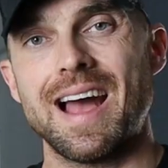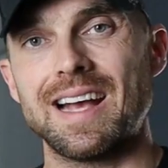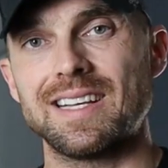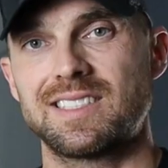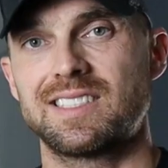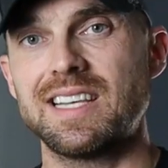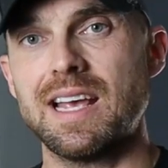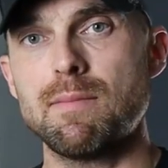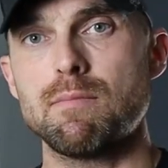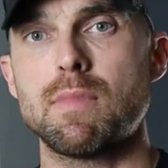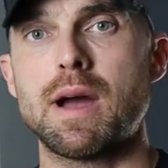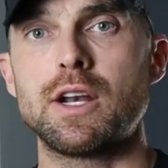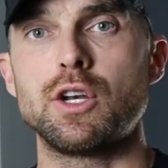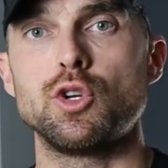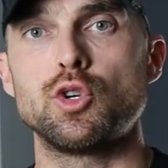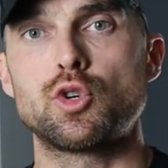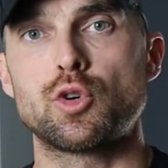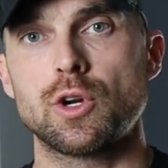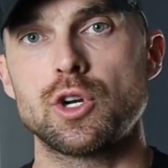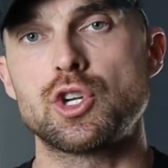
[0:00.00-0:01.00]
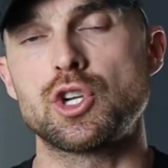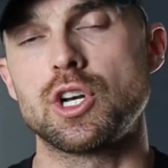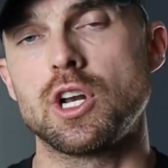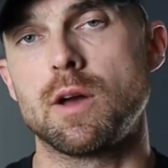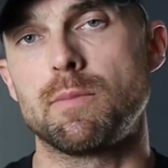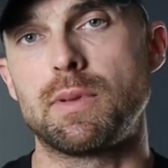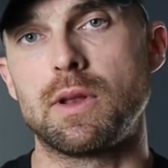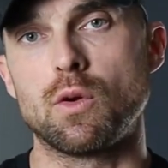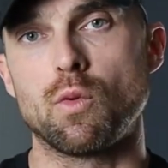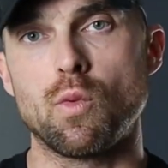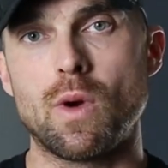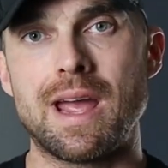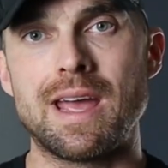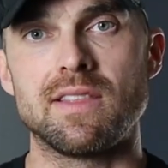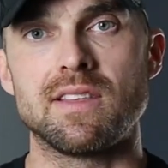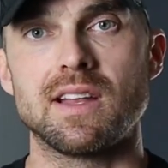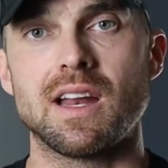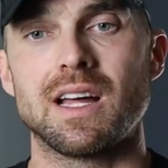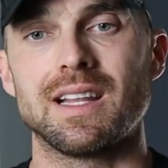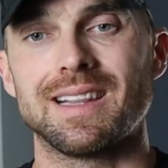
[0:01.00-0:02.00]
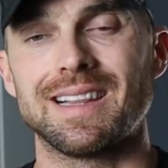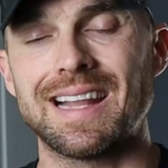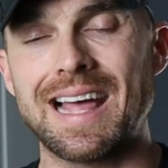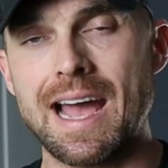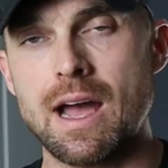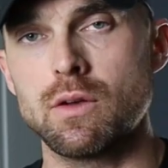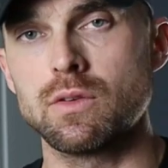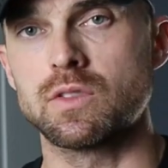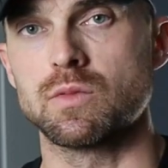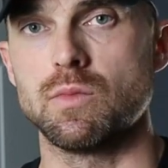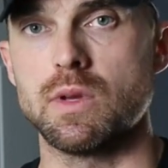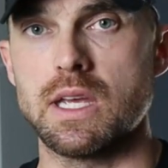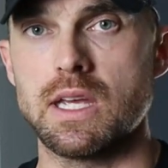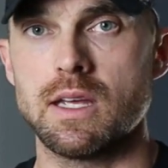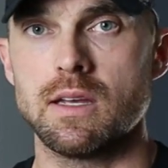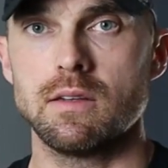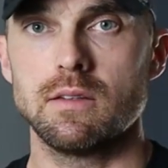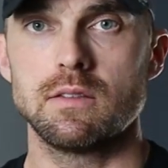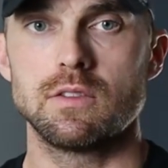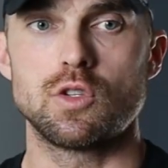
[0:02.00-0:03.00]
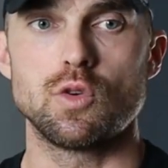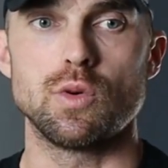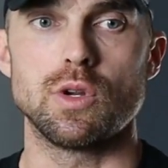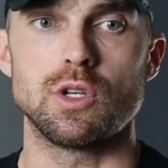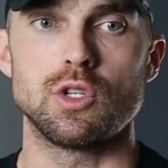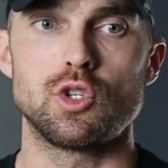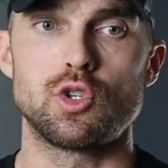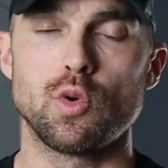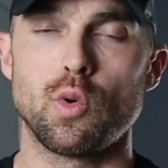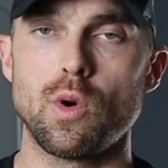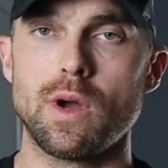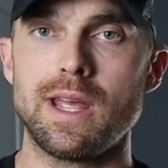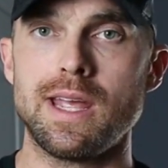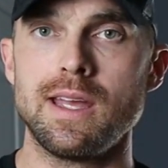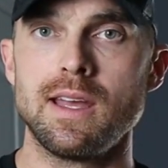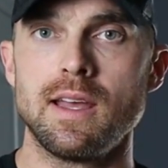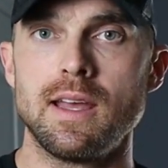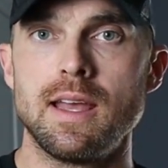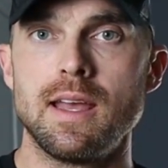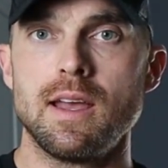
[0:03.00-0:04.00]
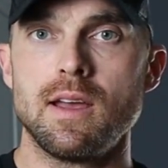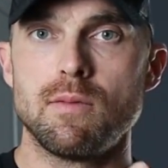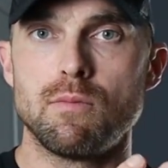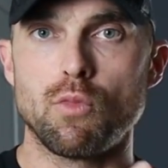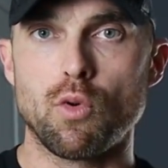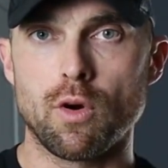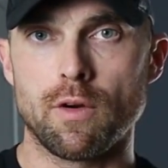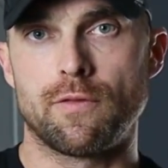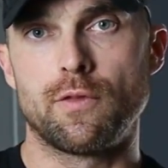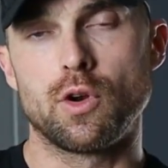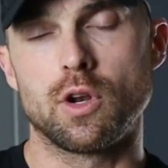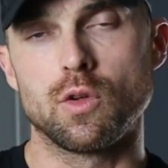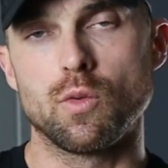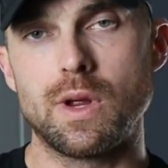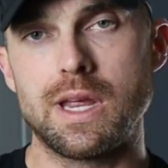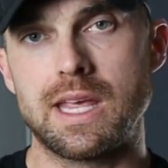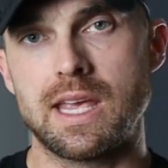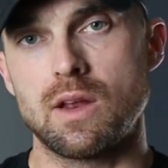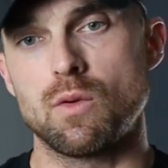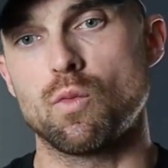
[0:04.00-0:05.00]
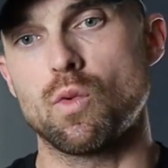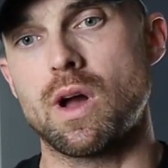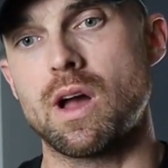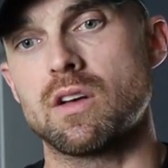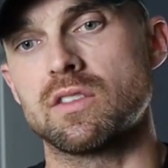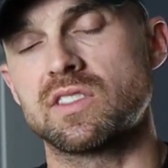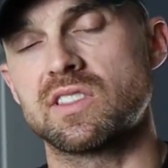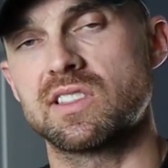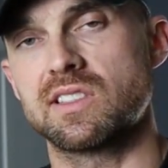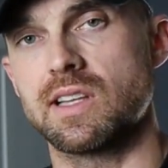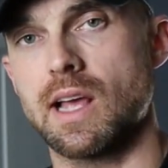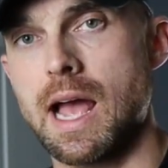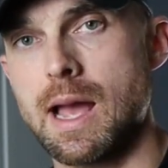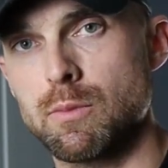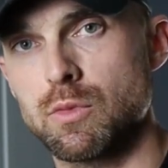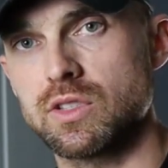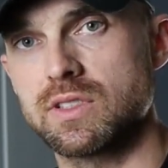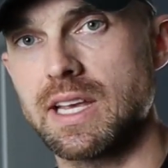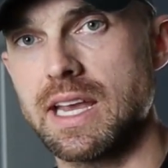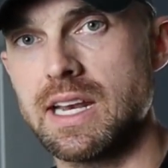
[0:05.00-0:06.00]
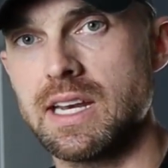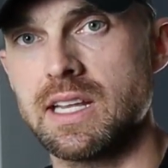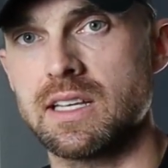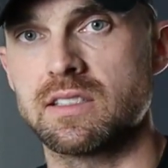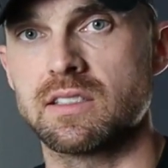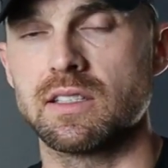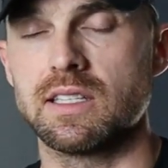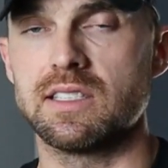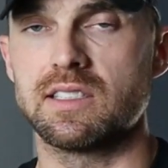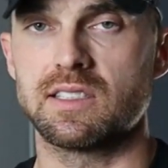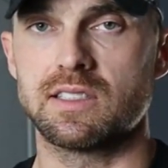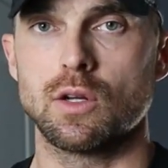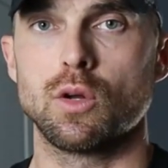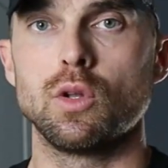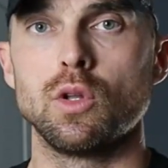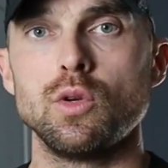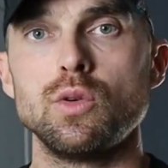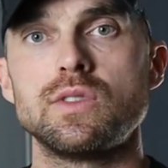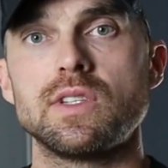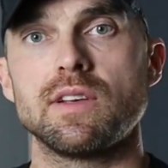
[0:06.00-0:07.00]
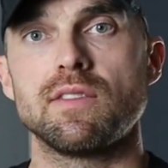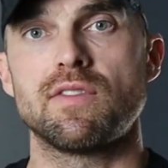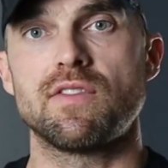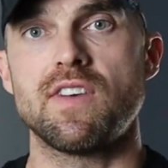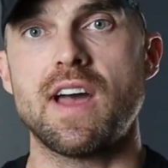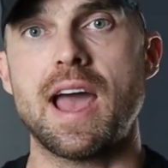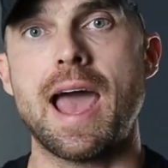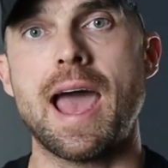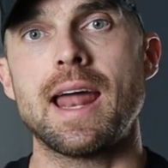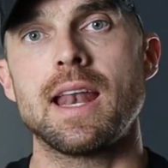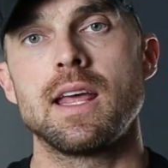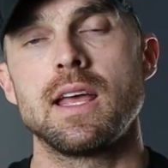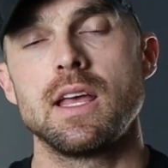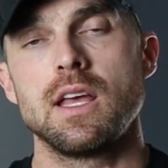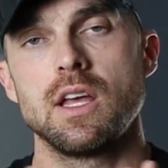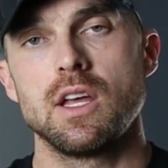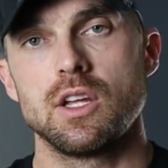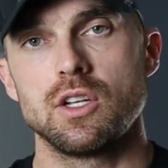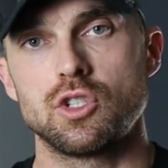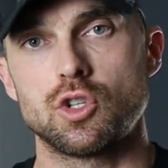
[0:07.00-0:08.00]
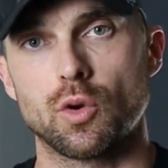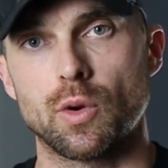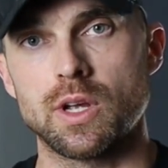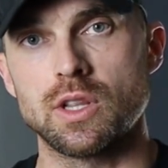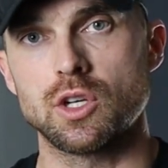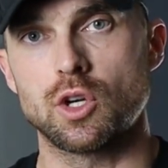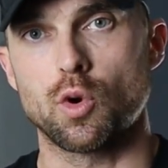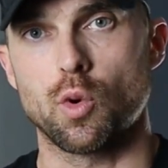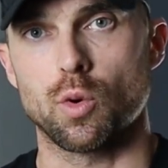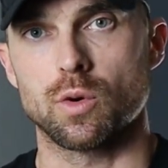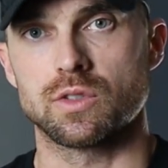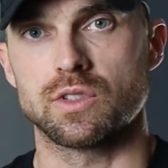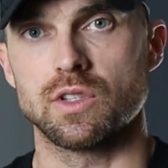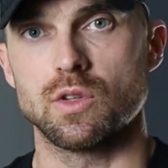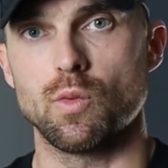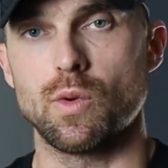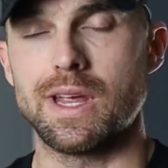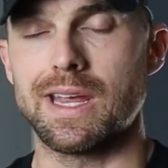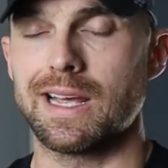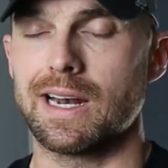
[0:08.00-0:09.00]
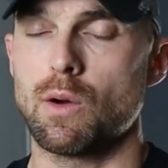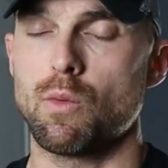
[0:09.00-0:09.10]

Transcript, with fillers: I set my nutrition up in a way that allows me to enjoy more food on the weekend while simultaneously still losing fat during the course of the week.